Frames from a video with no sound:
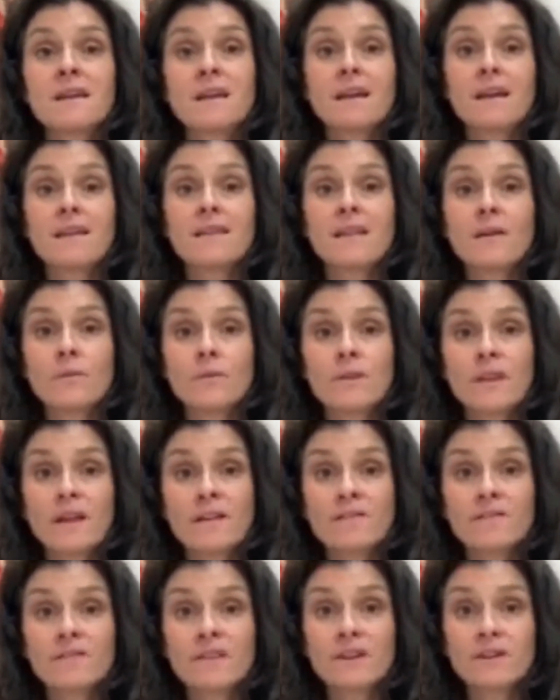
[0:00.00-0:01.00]
And then when
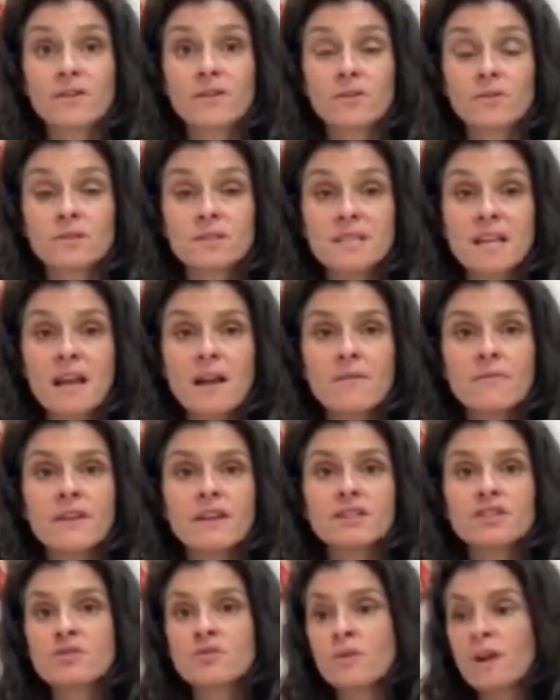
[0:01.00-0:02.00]
that flare goes down,
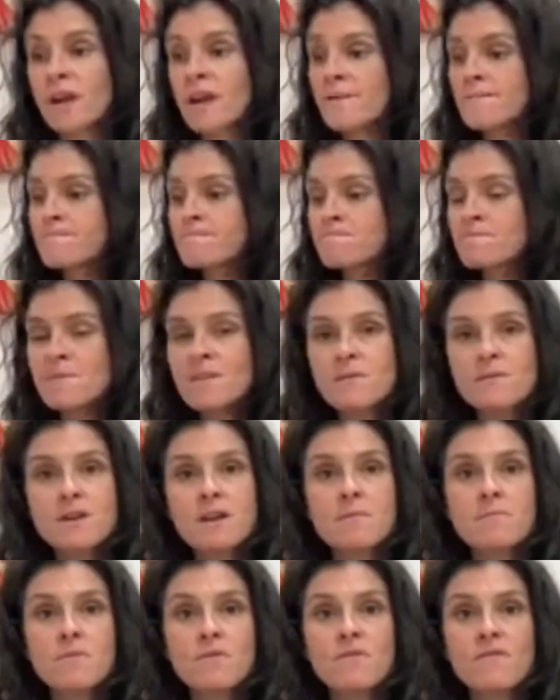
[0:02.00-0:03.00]
that's great,
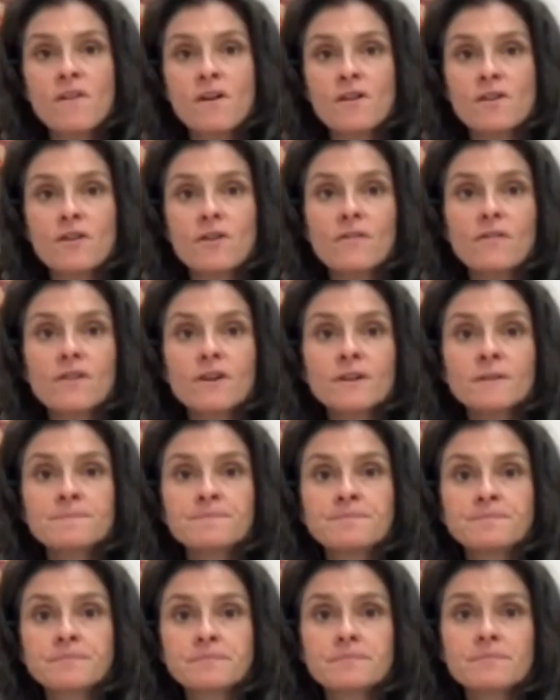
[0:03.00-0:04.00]
can move on over.